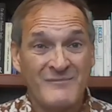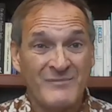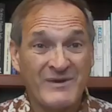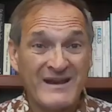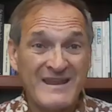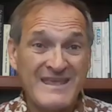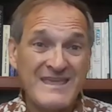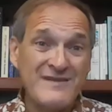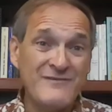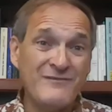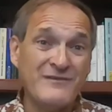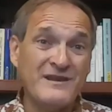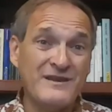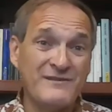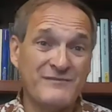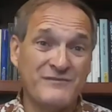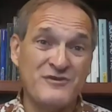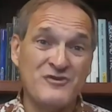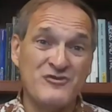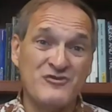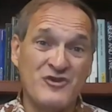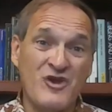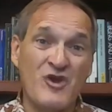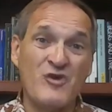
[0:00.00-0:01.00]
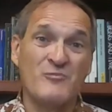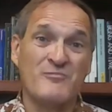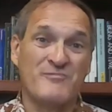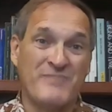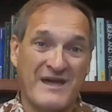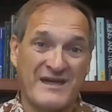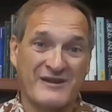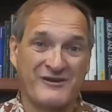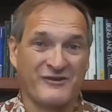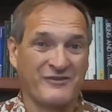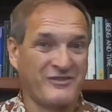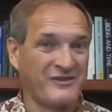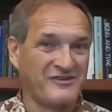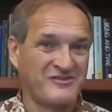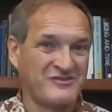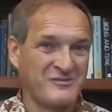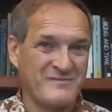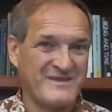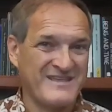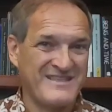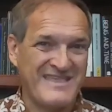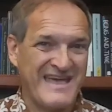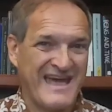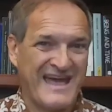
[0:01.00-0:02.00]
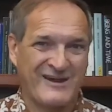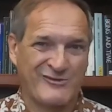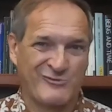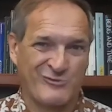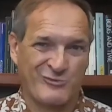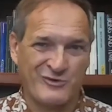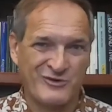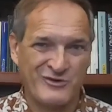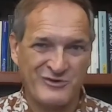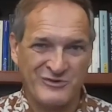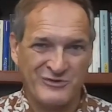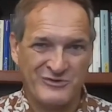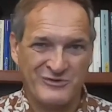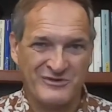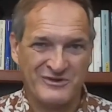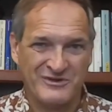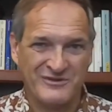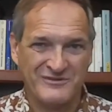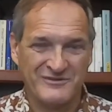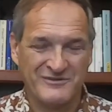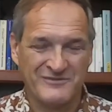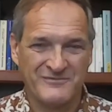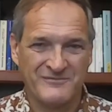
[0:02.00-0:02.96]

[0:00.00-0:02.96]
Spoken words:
But even if you know better than to be that rude,